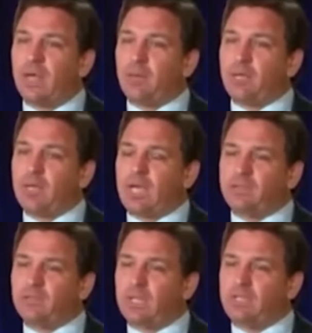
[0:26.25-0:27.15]
I mean,
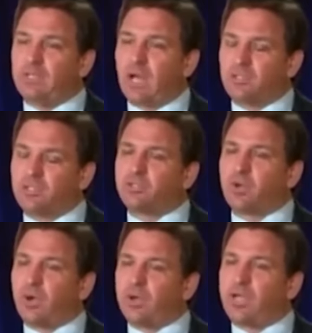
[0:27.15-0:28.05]
is
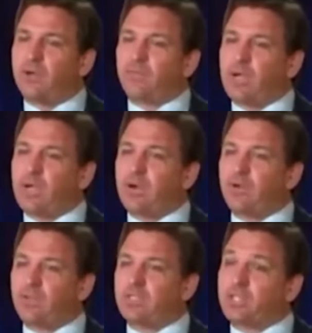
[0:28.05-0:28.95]
Australia
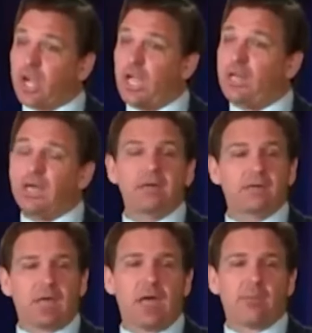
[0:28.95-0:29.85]
freer than
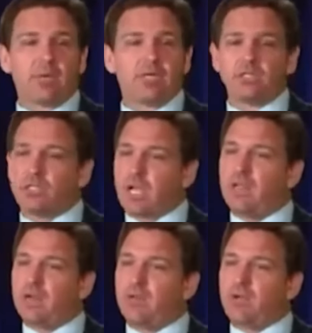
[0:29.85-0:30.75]
China, communist
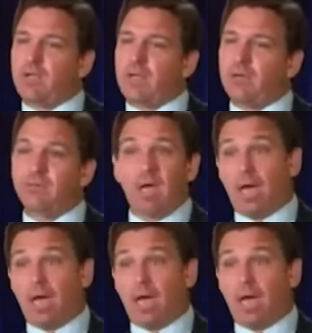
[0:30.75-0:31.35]
China right now?